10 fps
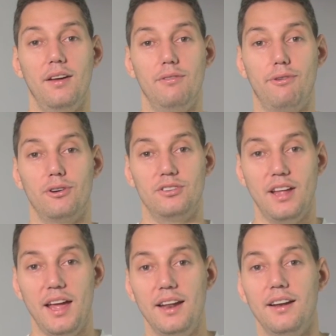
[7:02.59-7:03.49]
for
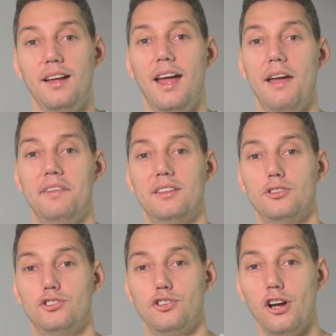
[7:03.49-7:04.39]
then having
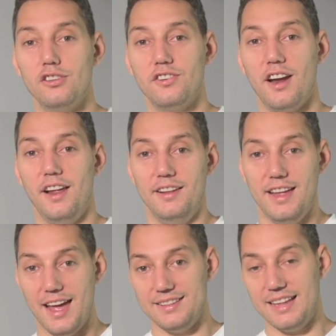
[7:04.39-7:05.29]
the shot
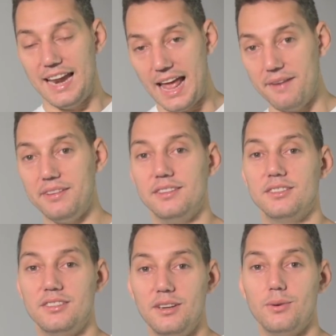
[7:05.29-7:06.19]
ready and then having the
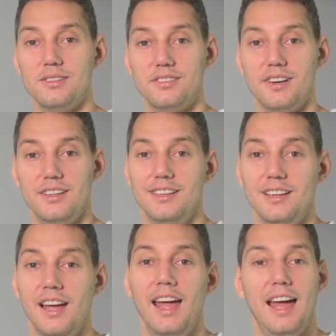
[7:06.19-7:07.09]
sequence
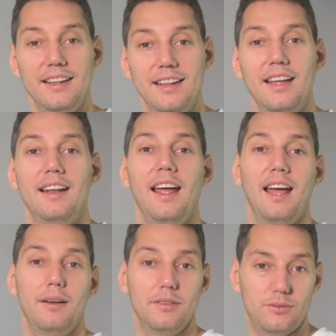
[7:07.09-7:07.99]
ready and then
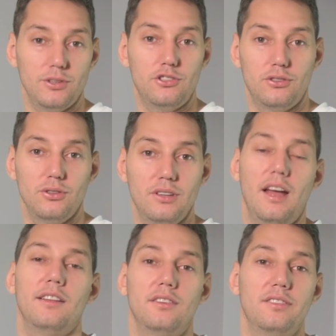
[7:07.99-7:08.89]
switch to the
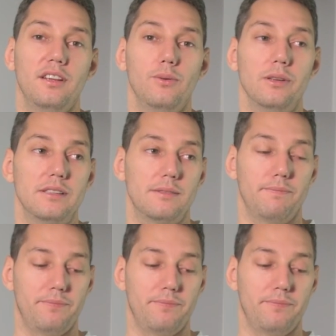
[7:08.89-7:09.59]
other sequence.